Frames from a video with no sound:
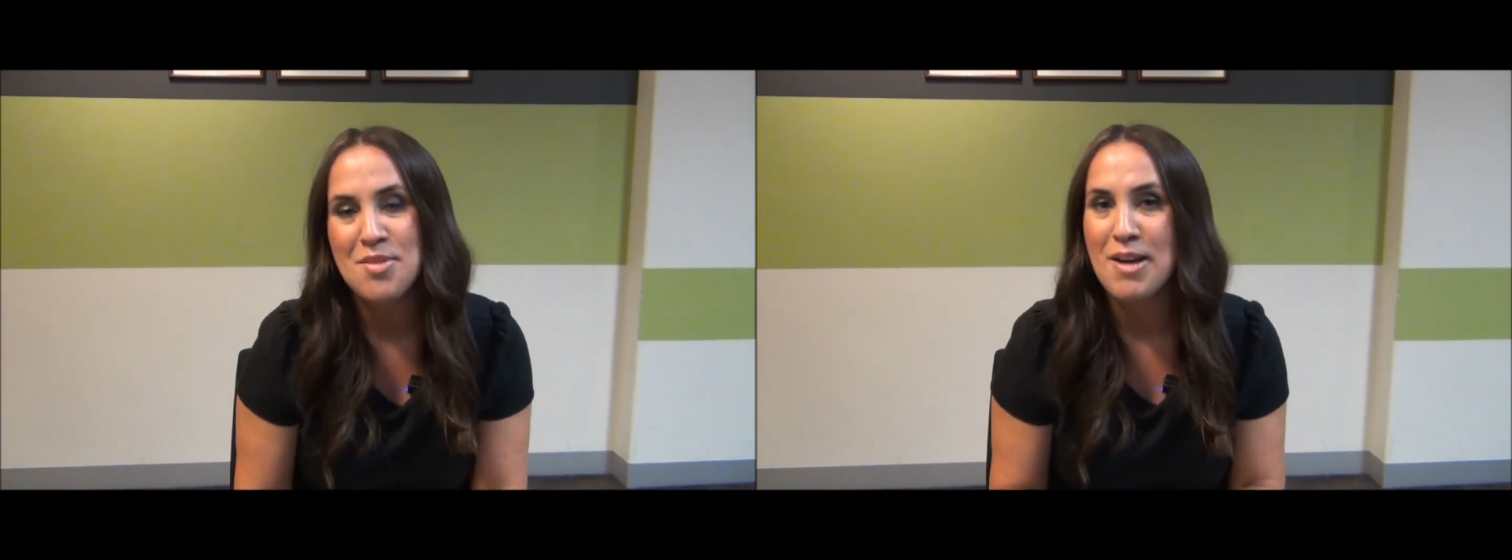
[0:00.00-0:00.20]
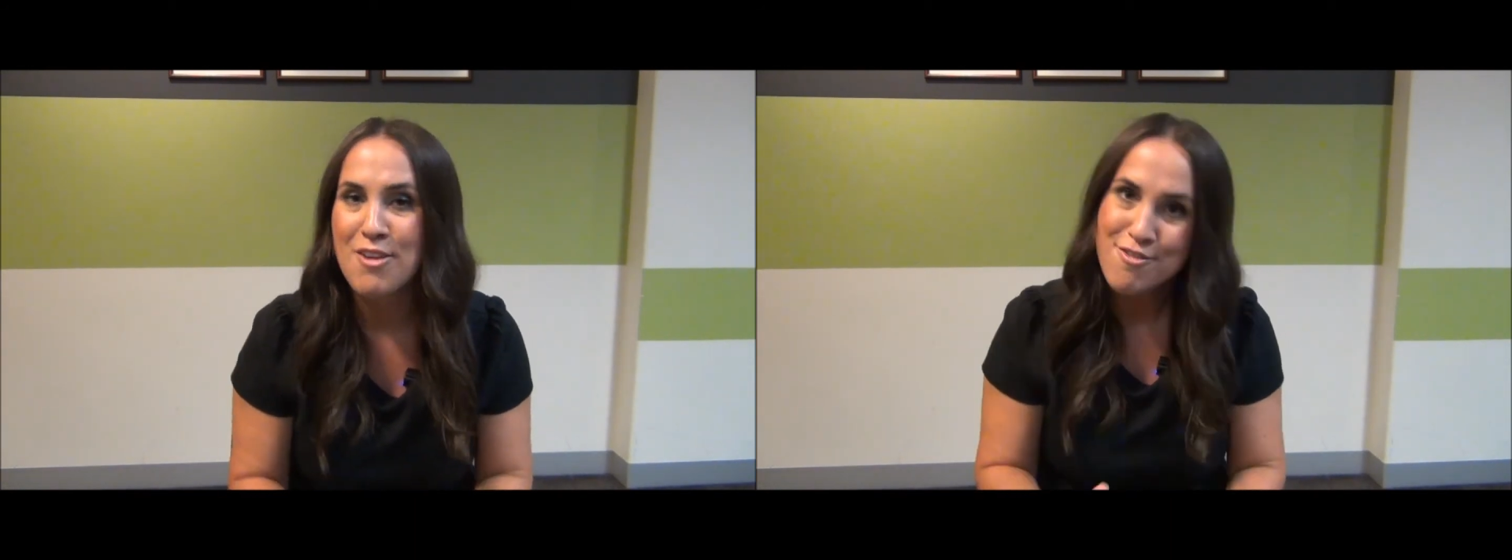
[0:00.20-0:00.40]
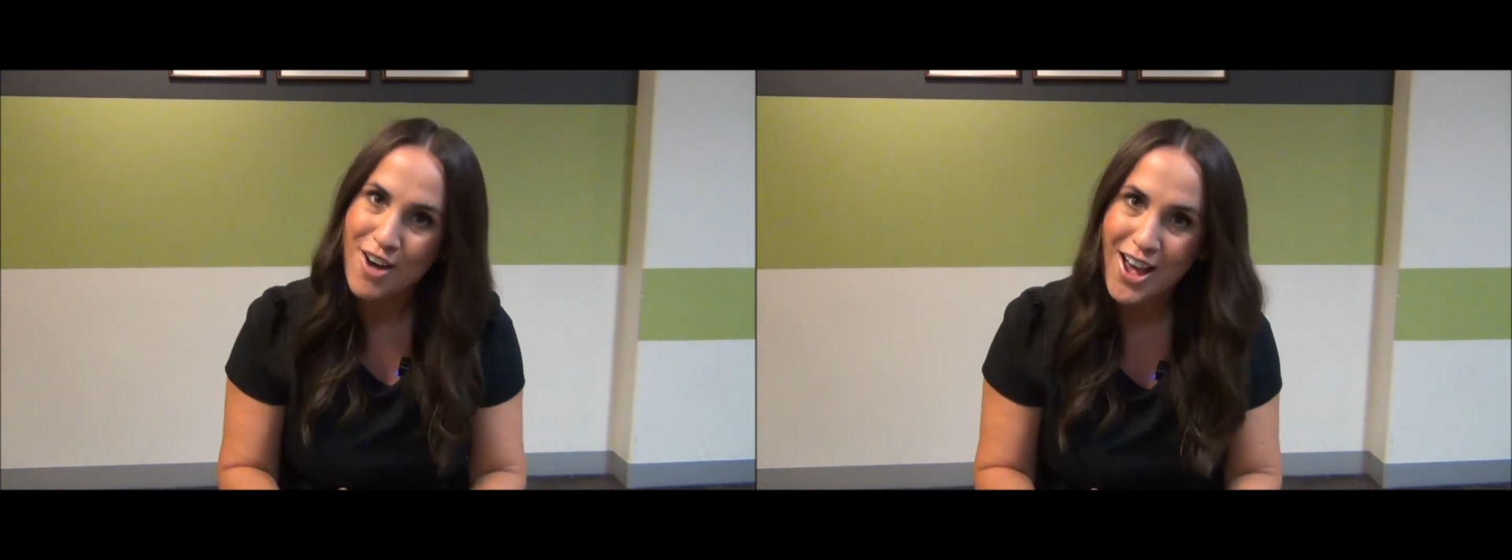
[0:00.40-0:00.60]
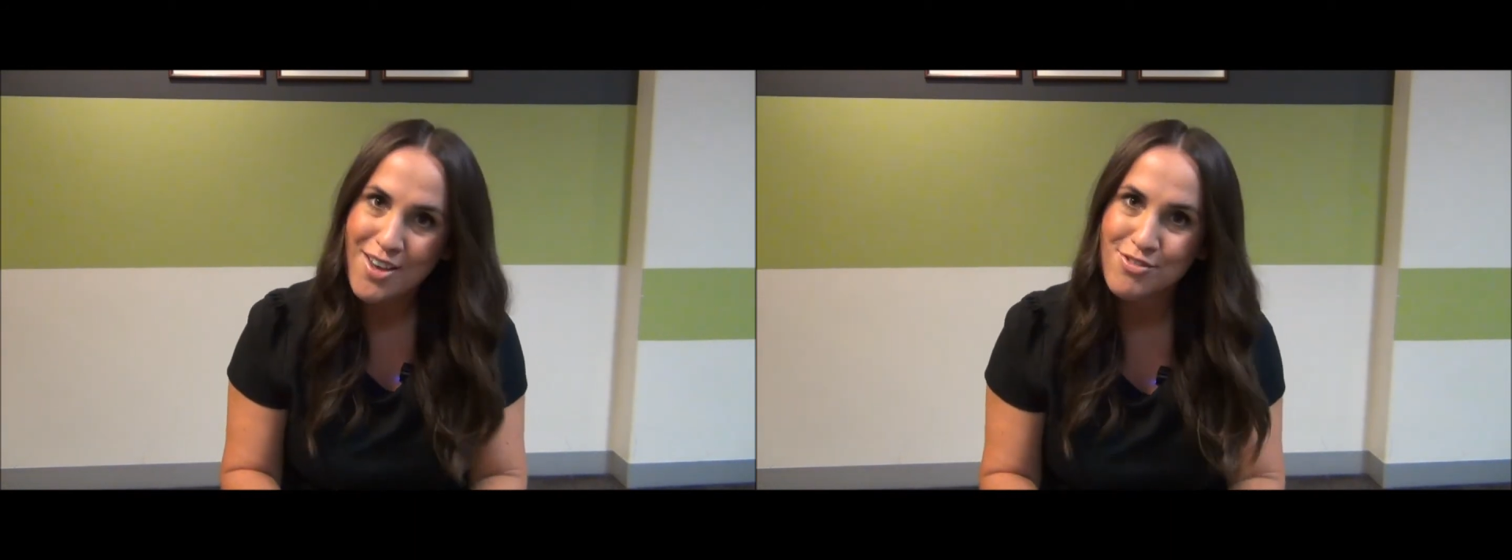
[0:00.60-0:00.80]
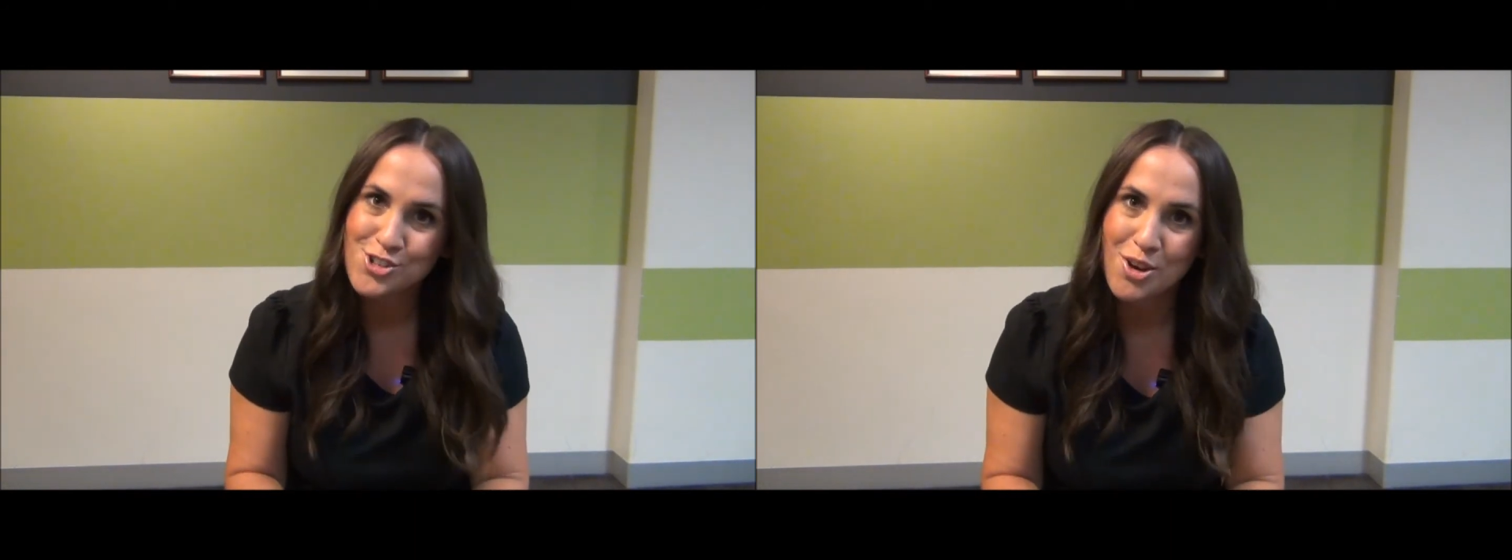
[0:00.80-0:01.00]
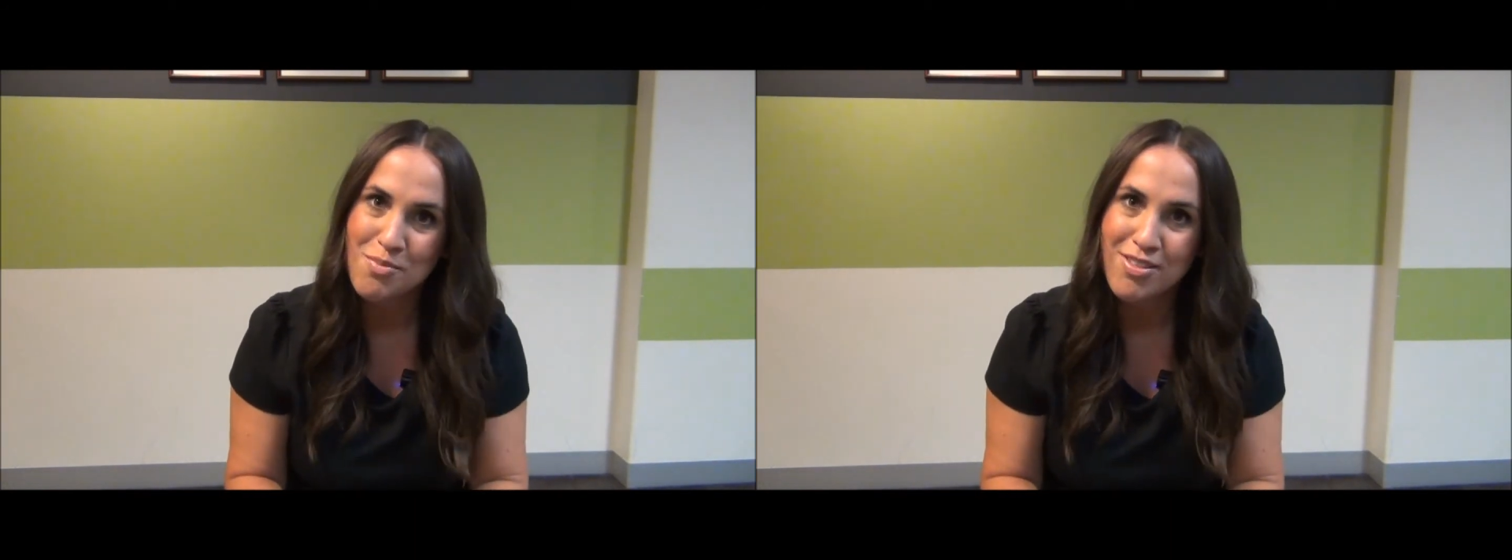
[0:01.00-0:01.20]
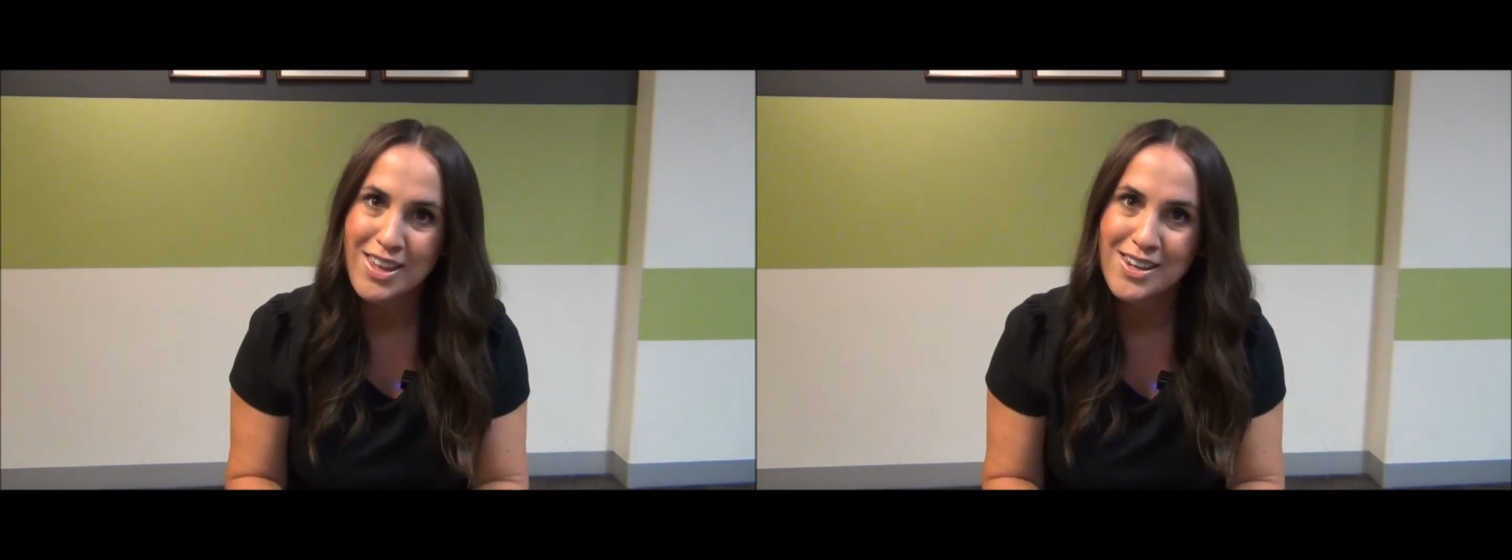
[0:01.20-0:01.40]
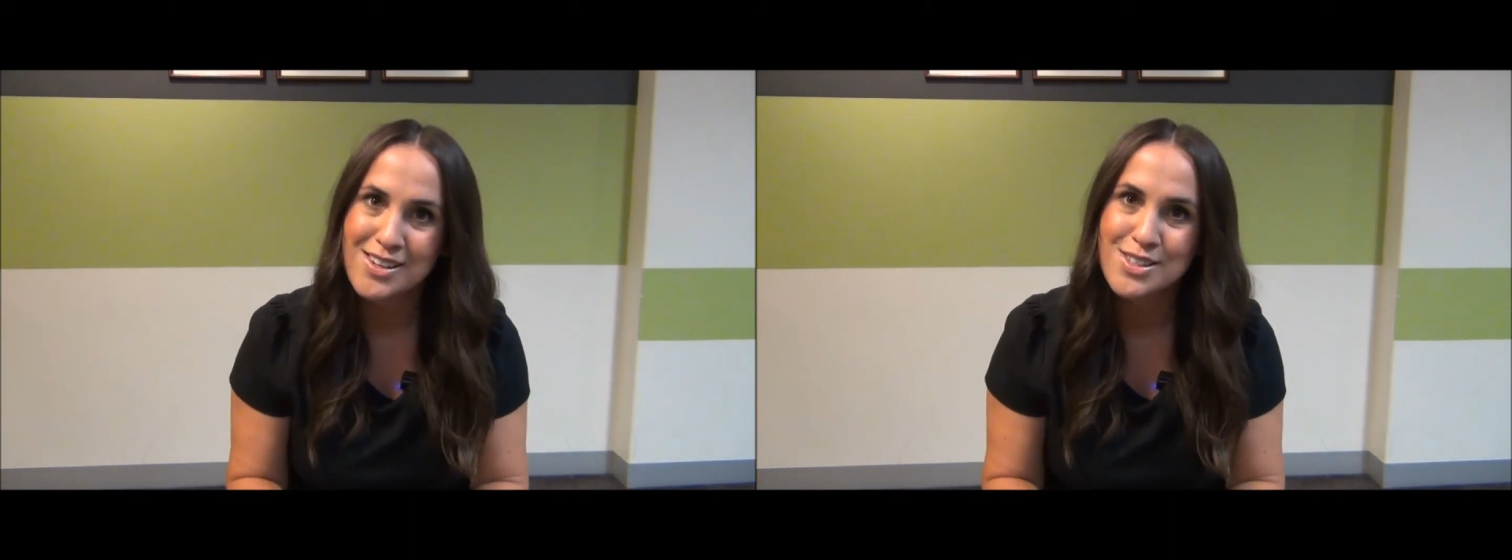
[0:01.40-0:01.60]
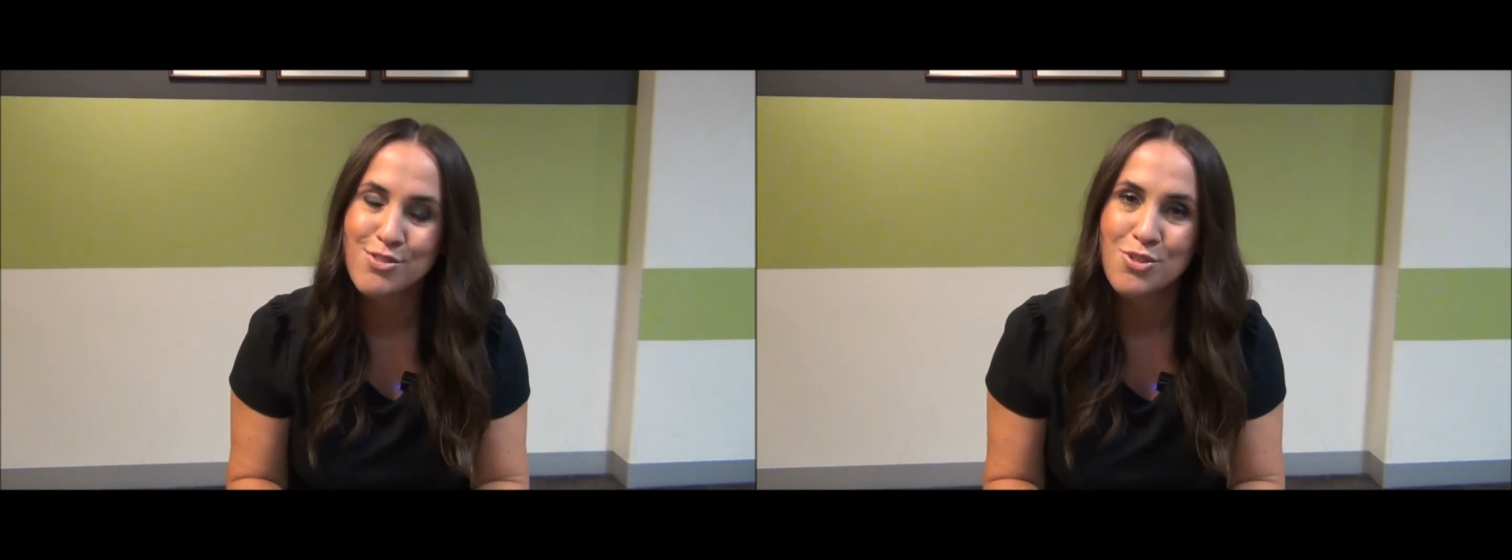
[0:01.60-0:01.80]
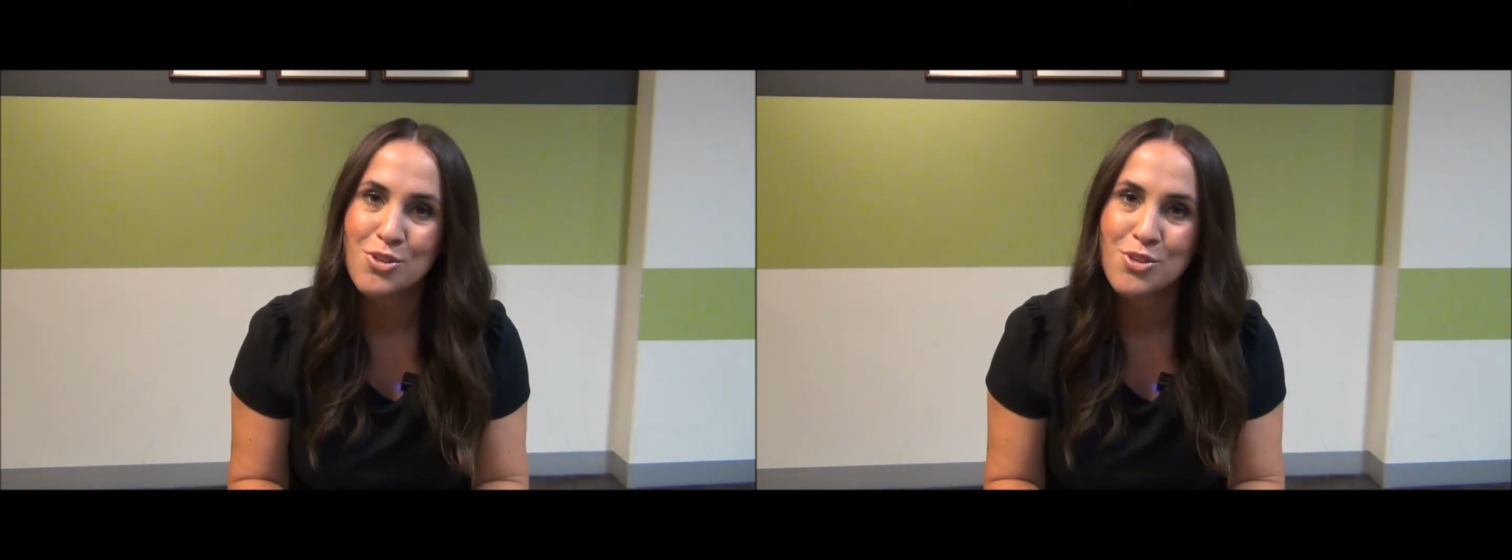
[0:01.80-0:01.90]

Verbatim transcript: My five top things